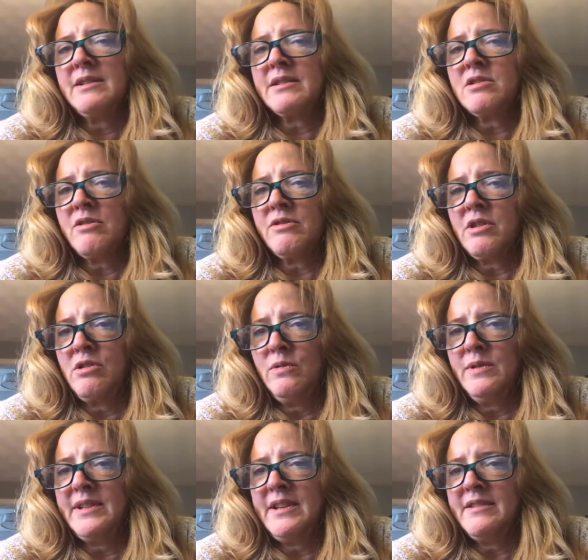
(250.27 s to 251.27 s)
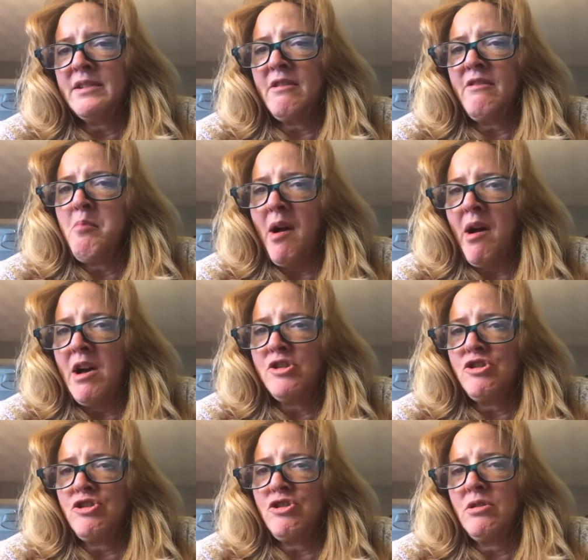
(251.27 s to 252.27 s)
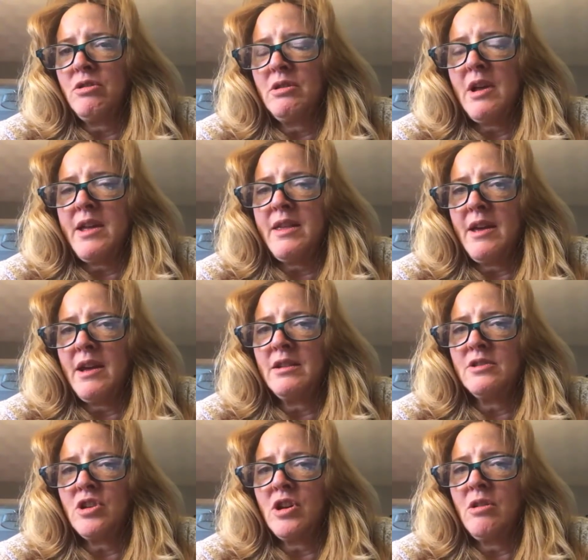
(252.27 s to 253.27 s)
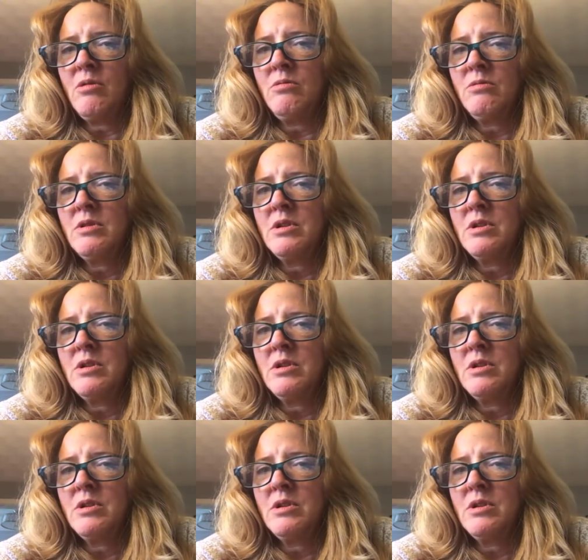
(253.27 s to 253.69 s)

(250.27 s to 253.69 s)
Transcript: to start the new season of Bosch, like that show.